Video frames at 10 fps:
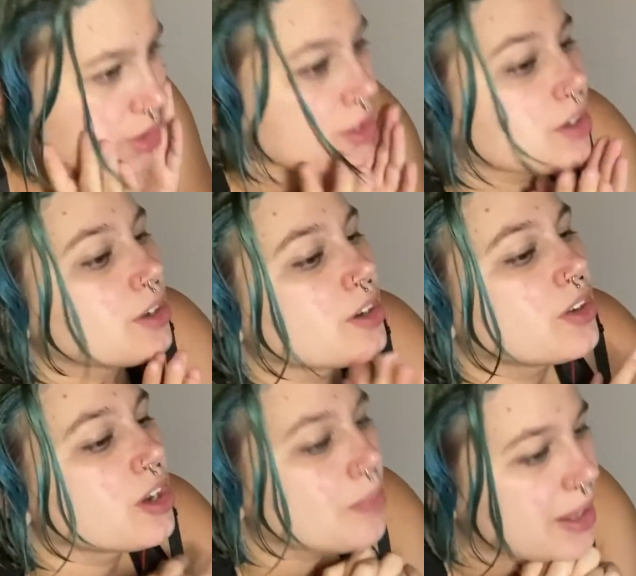her
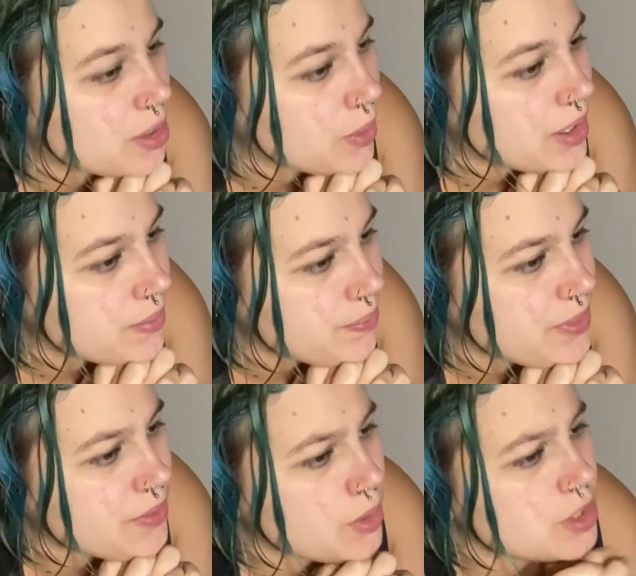no matter what.
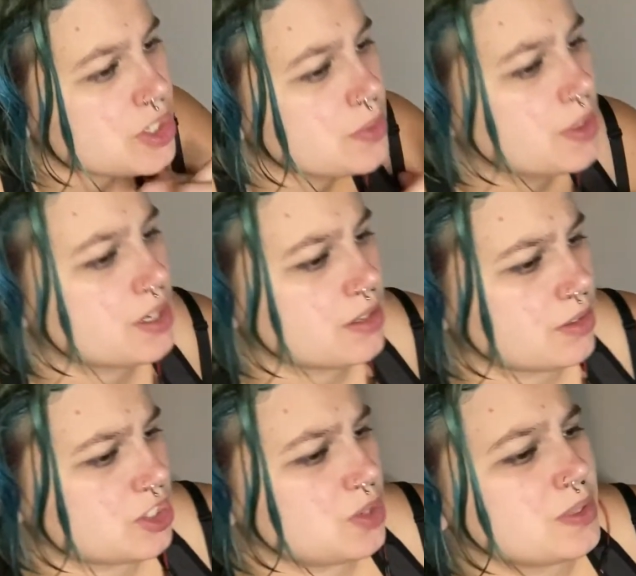Of course, she
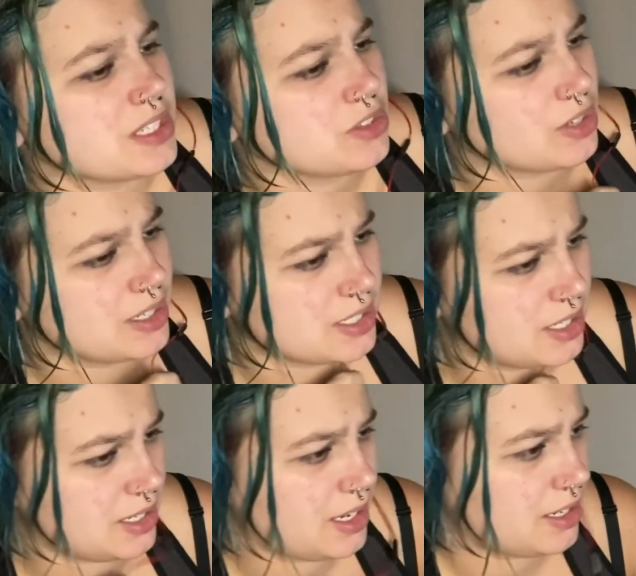was interested
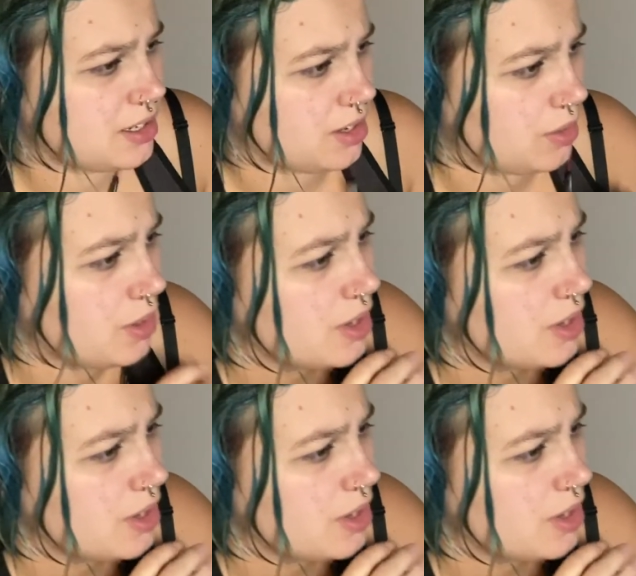in getting to know